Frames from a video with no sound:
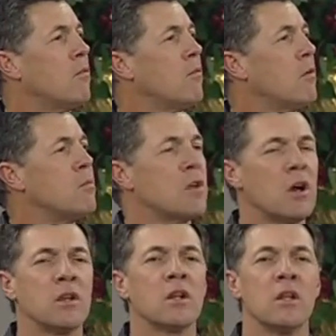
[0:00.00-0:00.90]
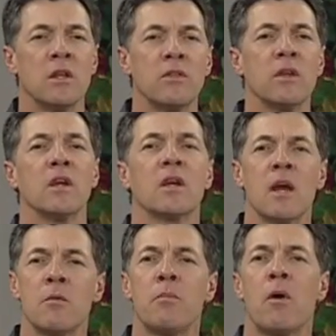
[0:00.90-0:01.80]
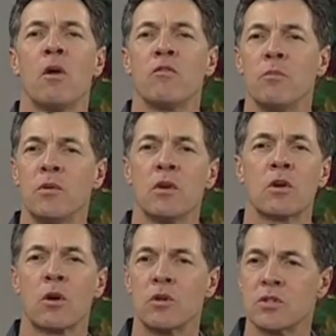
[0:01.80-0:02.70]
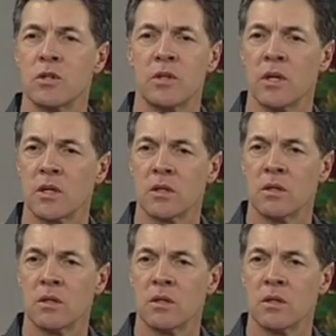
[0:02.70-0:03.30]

from the unclean thing, come apart from the accursed thing.